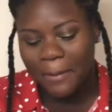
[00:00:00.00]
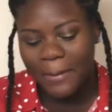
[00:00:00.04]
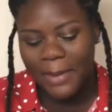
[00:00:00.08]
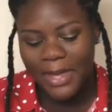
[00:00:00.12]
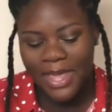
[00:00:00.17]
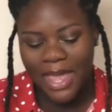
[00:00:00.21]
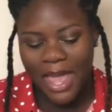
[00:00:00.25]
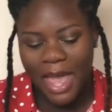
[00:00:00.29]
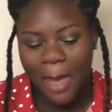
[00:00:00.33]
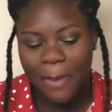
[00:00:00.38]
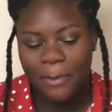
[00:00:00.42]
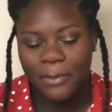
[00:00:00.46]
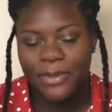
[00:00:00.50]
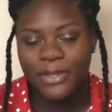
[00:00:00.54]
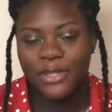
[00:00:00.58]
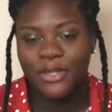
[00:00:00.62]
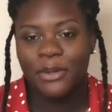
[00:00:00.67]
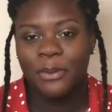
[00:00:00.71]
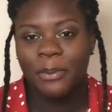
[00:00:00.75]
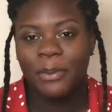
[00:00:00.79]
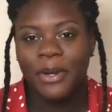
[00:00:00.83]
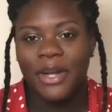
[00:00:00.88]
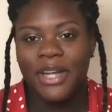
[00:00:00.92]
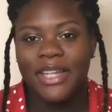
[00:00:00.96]
yeah, I'm
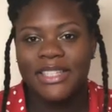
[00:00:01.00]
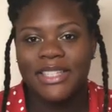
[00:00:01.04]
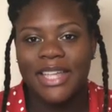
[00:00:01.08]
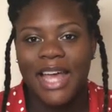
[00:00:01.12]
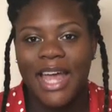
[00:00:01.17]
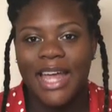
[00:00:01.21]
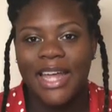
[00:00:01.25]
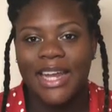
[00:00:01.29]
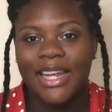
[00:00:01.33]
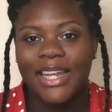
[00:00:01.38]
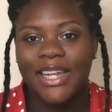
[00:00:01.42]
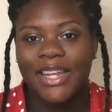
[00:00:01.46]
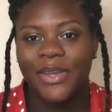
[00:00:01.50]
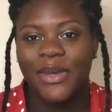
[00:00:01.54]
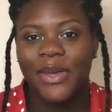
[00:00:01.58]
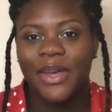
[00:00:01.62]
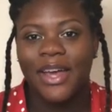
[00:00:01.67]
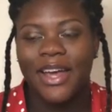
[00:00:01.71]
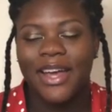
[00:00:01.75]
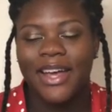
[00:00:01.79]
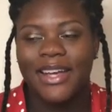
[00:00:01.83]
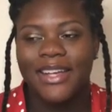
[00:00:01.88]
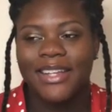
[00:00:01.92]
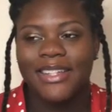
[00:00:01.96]
super excited, you
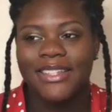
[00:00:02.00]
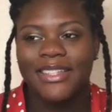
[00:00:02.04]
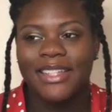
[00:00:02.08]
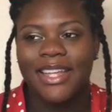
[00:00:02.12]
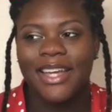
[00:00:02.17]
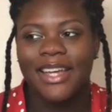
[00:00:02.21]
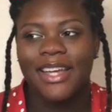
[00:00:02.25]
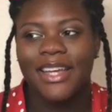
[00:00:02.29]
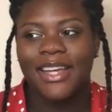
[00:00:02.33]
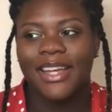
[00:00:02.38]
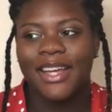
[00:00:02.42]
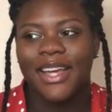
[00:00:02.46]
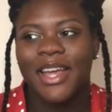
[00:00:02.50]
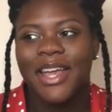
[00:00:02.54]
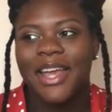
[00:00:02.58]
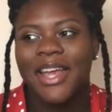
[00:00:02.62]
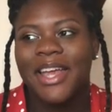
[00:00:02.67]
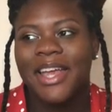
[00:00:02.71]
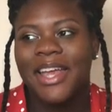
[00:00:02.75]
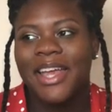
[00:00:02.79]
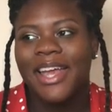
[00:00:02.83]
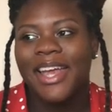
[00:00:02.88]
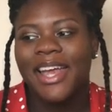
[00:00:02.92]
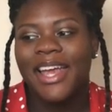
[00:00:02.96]
guys. Like,
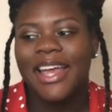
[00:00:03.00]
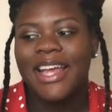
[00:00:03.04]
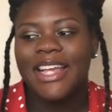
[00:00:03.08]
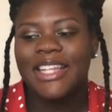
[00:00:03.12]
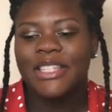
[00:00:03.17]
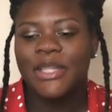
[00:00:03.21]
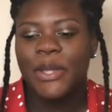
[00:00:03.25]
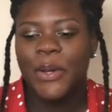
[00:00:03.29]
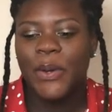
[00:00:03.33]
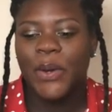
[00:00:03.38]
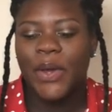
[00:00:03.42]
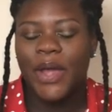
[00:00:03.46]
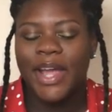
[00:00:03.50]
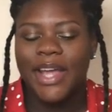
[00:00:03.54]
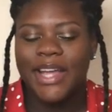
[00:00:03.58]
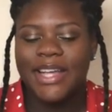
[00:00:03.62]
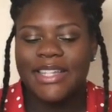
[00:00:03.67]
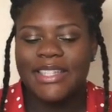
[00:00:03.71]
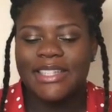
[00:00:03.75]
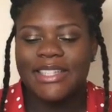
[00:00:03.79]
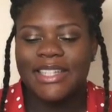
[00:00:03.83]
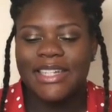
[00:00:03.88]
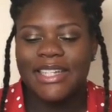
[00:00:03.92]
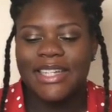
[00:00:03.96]
it's so
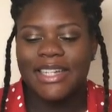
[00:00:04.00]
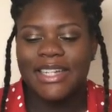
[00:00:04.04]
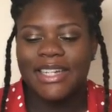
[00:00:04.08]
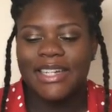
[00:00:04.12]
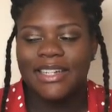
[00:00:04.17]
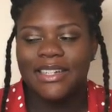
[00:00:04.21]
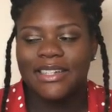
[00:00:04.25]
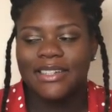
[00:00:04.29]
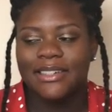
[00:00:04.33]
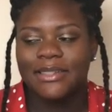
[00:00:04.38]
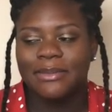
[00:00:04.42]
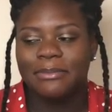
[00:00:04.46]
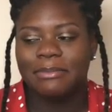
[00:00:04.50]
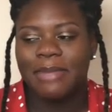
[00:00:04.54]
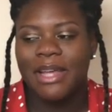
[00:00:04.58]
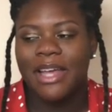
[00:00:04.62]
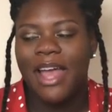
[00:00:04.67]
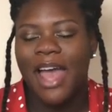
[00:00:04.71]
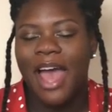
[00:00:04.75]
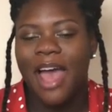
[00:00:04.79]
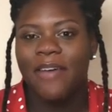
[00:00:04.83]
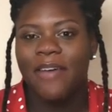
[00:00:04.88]
crazy. I